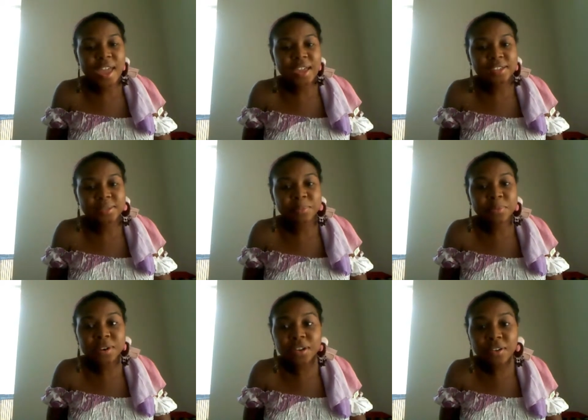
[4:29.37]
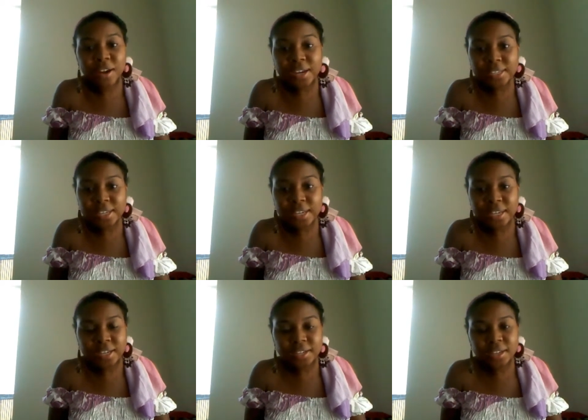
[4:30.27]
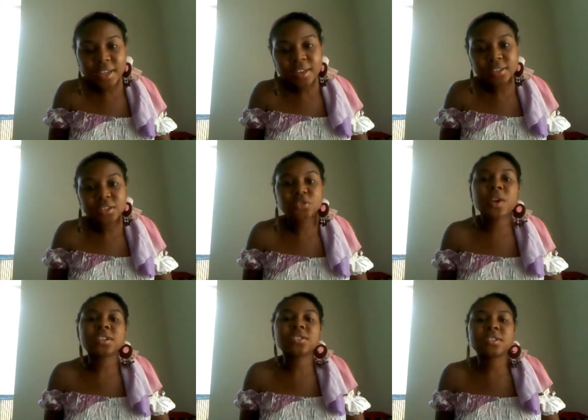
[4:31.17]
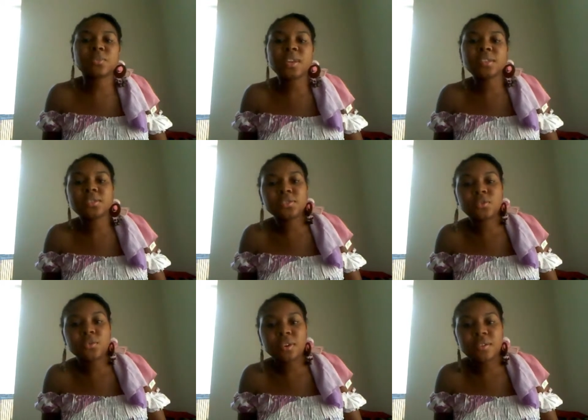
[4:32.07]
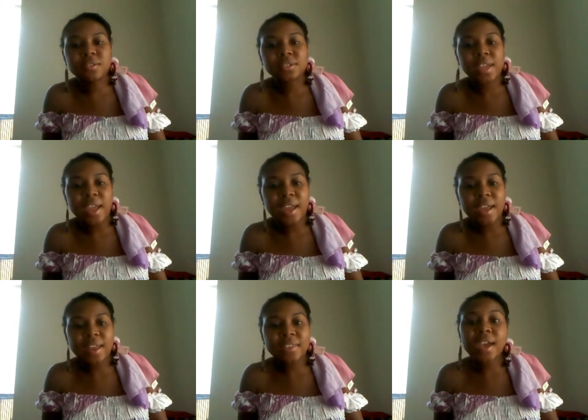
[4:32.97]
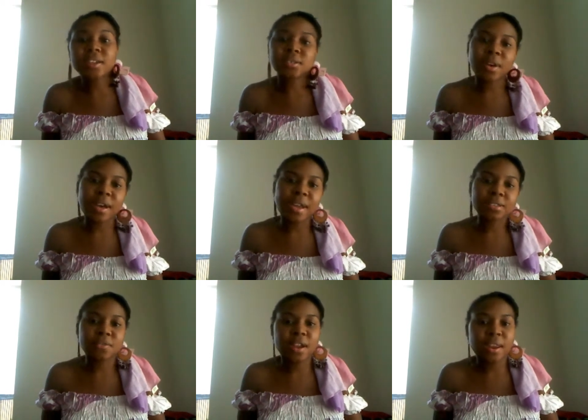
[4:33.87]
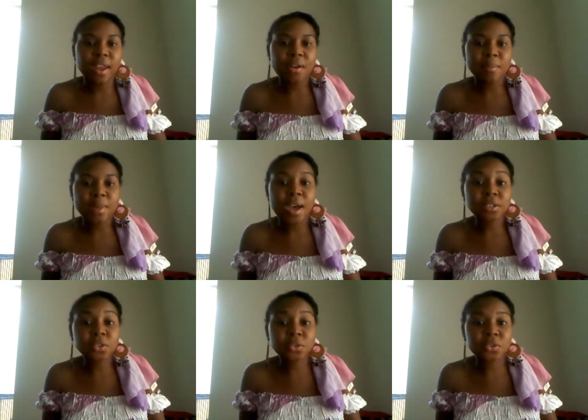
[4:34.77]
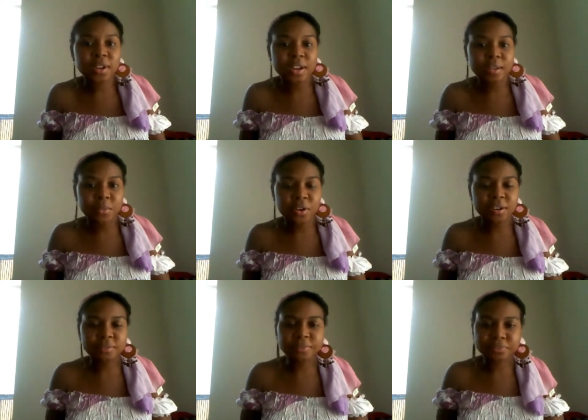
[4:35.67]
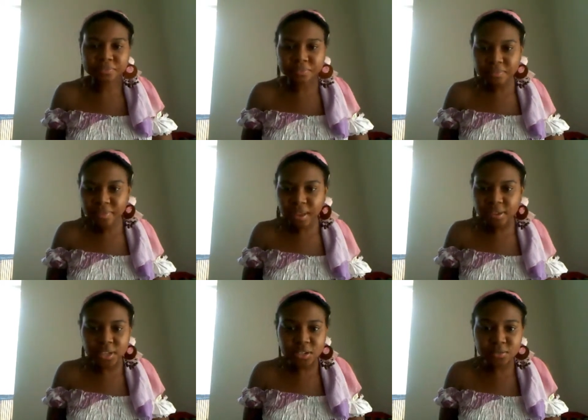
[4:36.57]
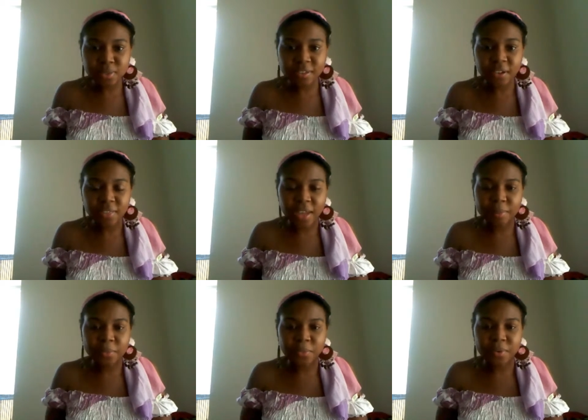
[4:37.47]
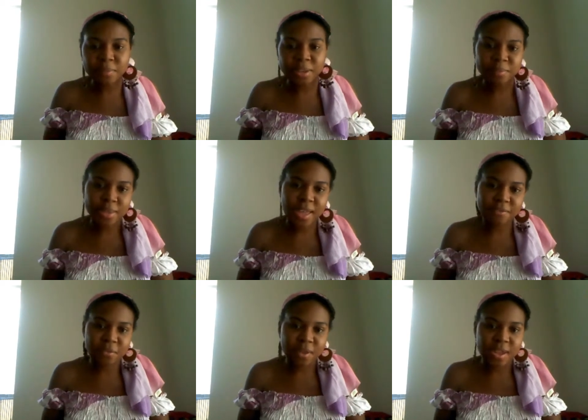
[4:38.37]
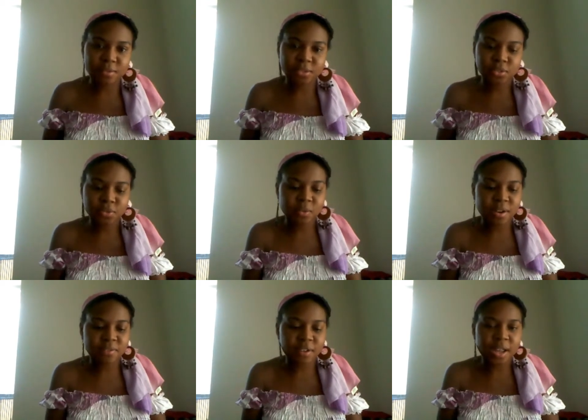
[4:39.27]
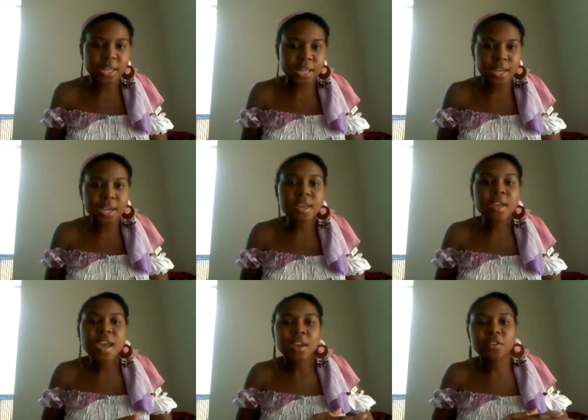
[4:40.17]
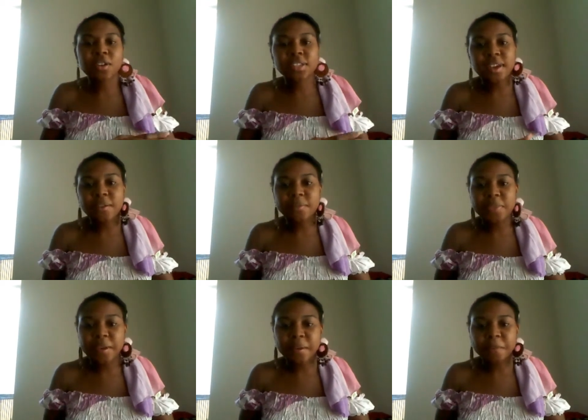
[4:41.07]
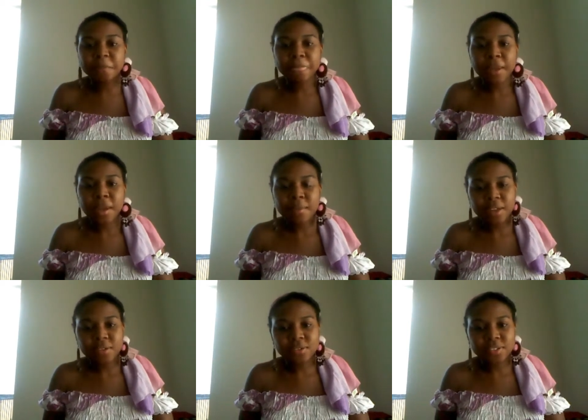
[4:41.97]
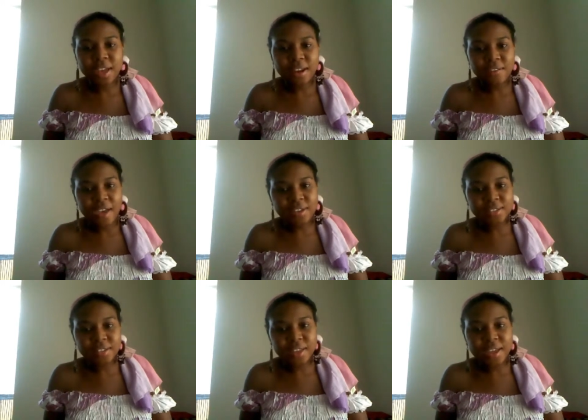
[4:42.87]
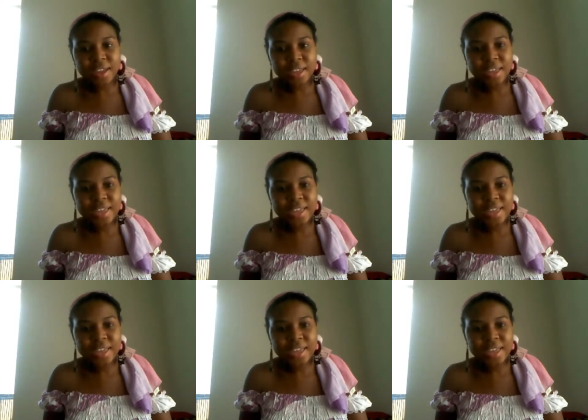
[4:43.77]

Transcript: in some pretty crazy situations with tutorials, and that is why, as of right now, I'm not tutoring anymore because I just really felt like people weren't meeting me halfway. I was doing whatever I could in order to help them, but they were just kind of acting like